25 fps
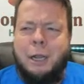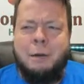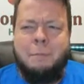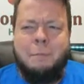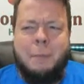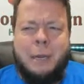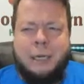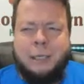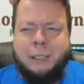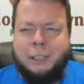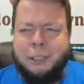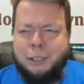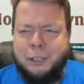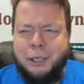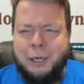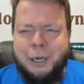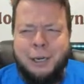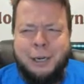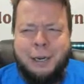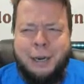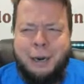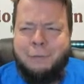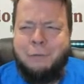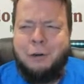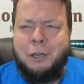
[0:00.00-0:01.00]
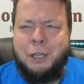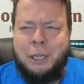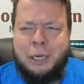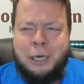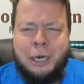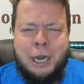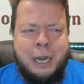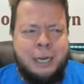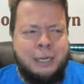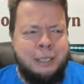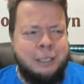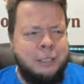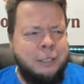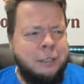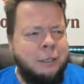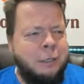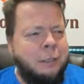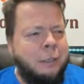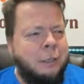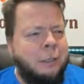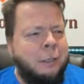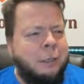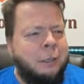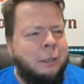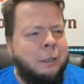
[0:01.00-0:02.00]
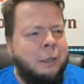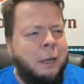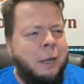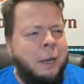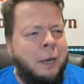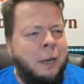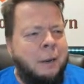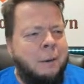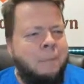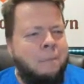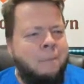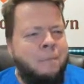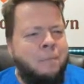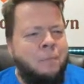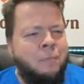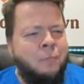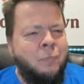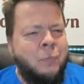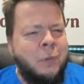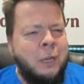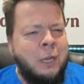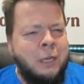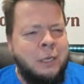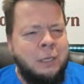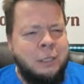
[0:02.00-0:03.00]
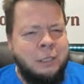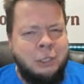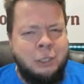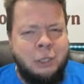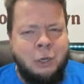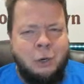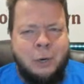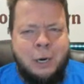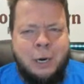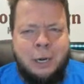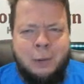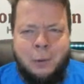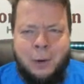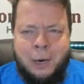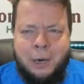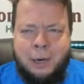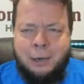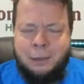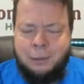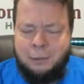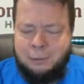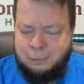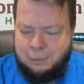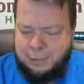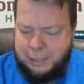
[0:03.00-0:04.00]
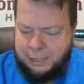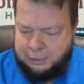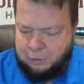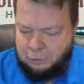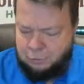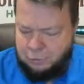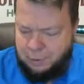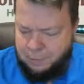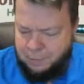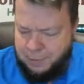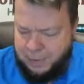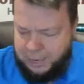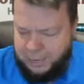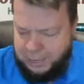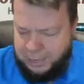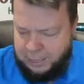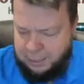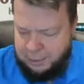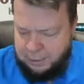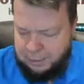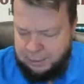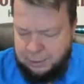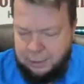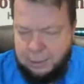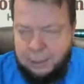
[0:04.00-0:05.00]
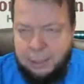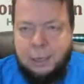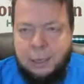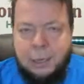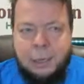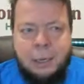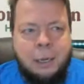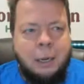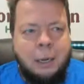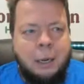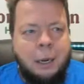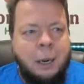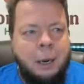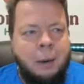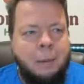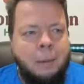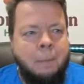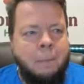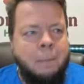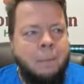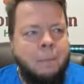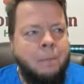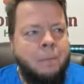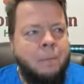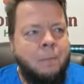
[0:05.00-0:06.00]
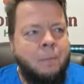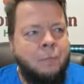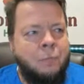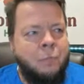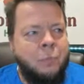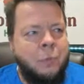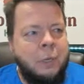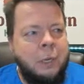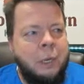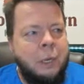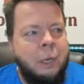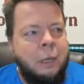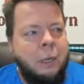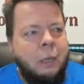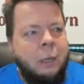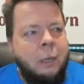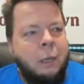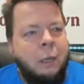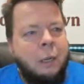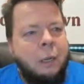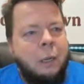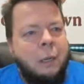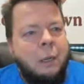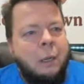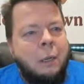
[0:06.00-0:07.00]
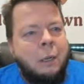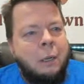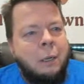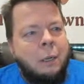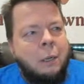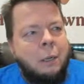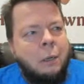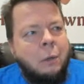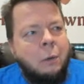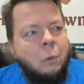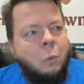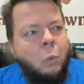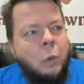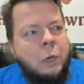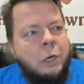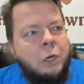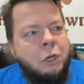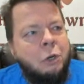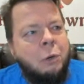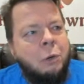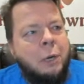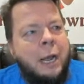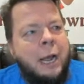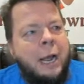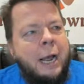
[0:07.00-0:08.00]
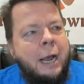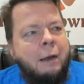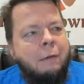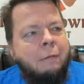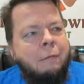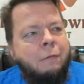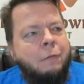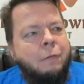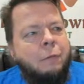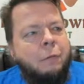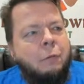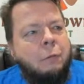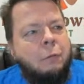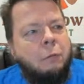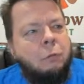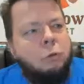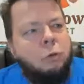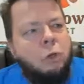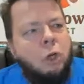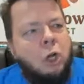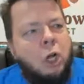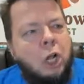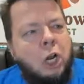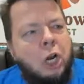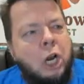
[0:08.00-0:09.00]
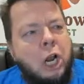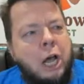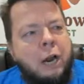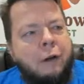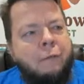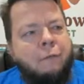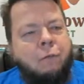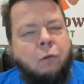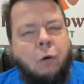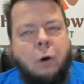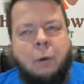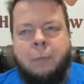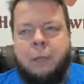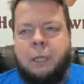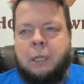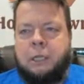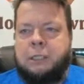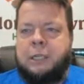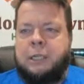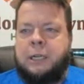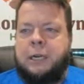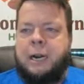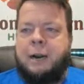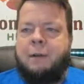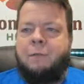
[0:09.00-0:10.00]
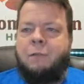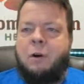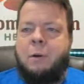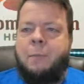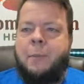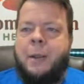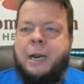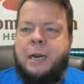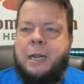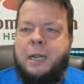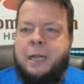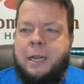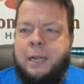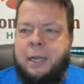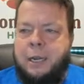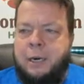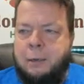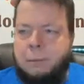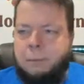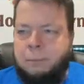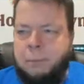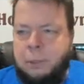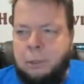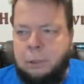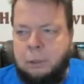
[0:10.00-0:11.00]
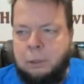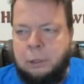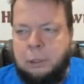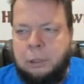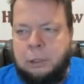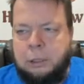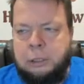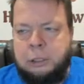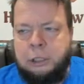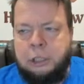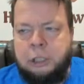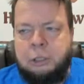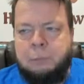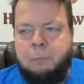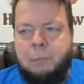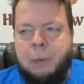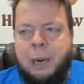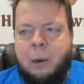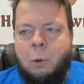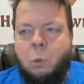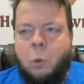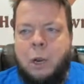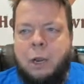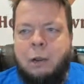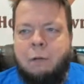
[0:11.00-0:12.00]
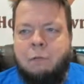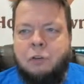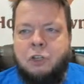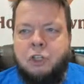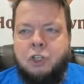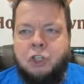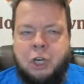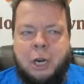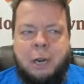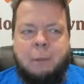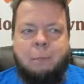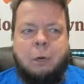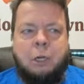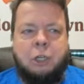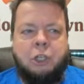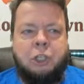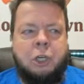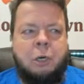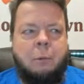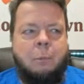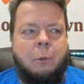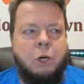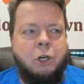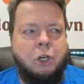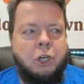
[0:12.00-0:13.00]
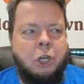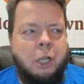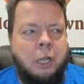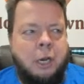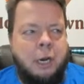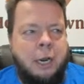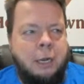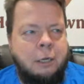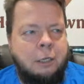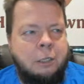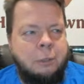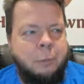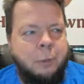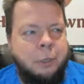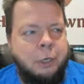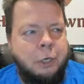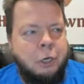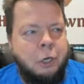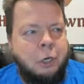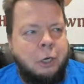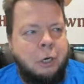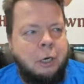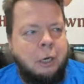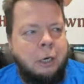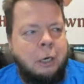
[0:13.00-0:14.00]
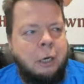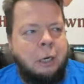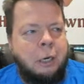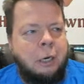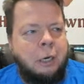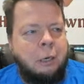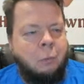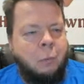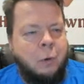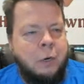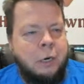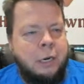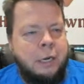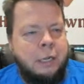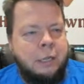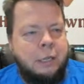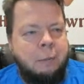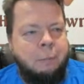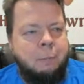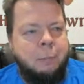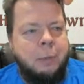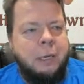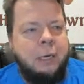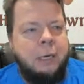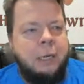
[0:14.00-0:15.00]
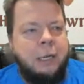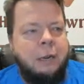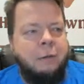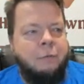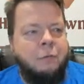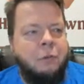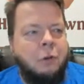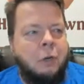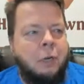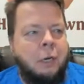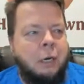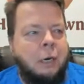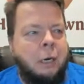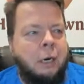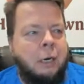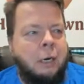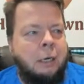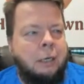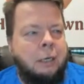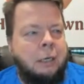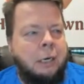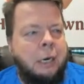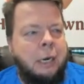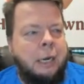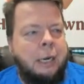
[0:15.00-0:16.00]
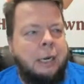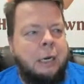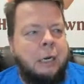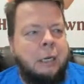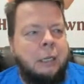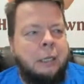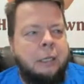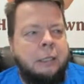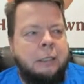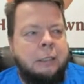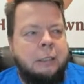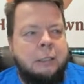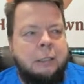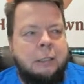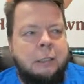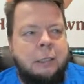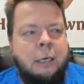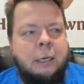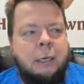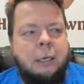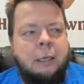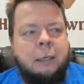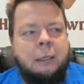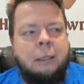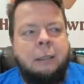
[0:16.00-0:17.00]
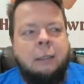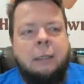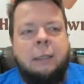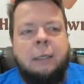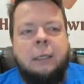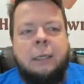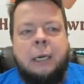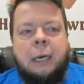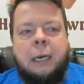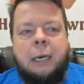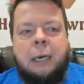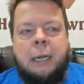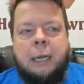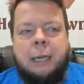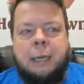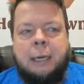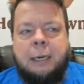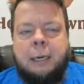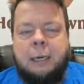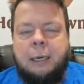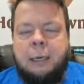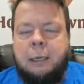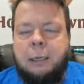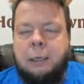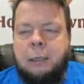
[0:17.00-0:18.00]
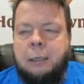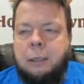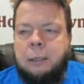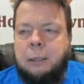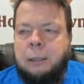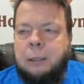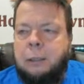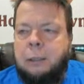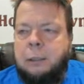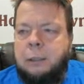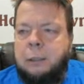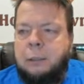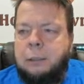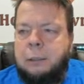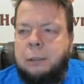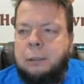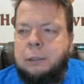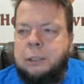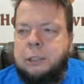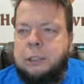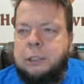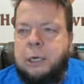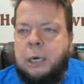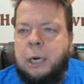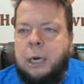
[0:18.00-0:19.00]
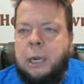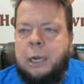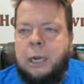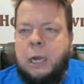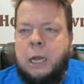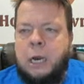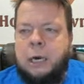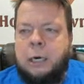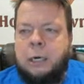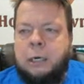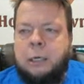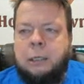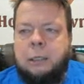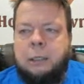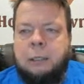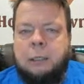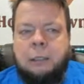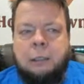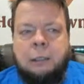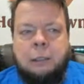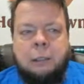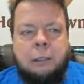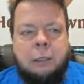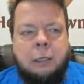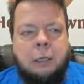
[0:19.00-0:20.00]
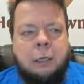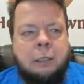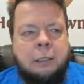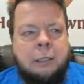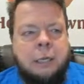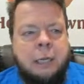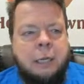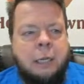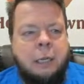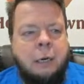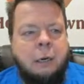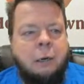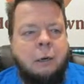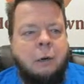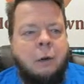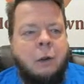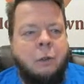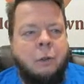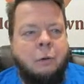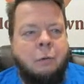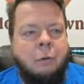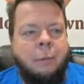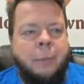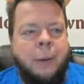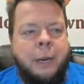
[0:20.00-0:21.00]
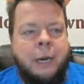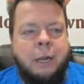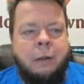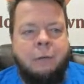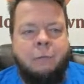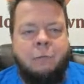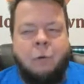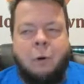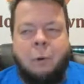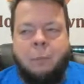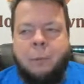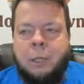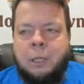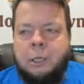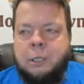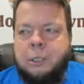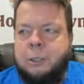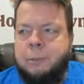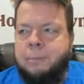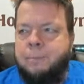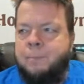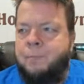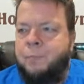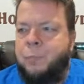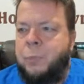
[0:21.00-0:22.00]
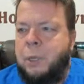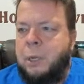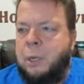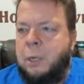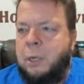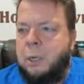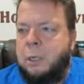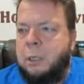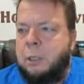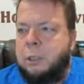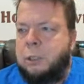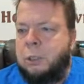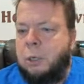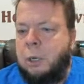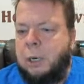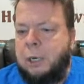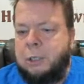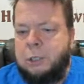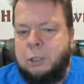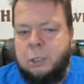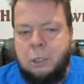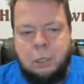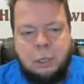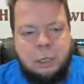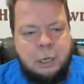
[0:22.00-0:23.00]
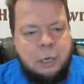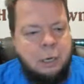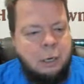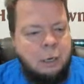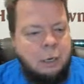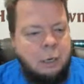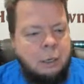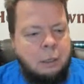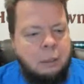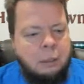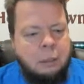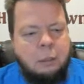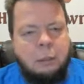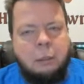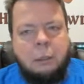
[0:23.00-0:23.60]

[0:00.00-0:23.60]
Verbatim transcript: makes everything nice. Um, so anyway, that's Rehmannia. Um, we do have a lot of formulas that have Rehmannia in them. And just by way of shameless commercial announcement, you can, when you get the PDF, you can click on this uh, link. Just click on it, and it'll take you to all the Rehmannia formulas. So let's look here